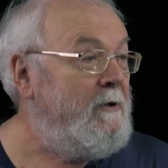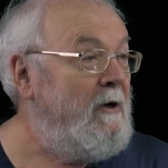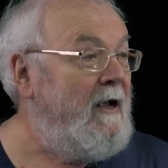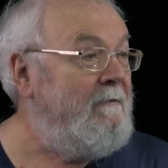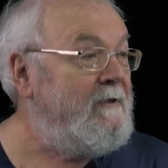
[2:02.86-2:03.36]
you
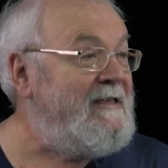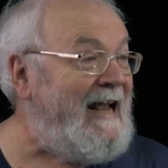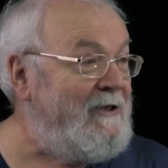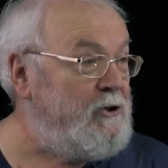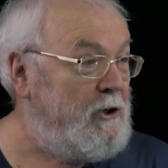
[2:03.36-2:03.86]
have a
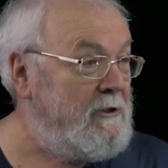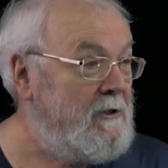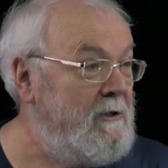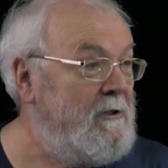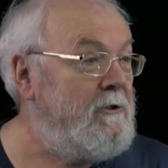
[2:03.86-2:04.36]
tangent
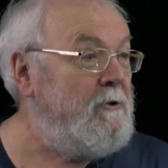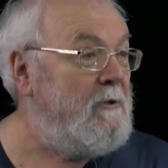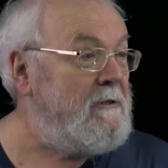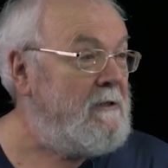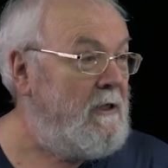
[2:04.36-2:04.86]
to
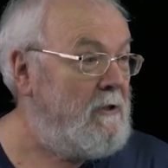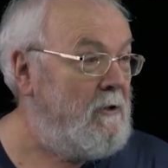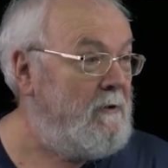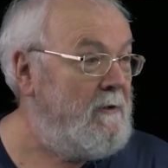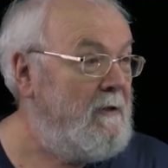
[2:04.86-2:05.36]
a circle.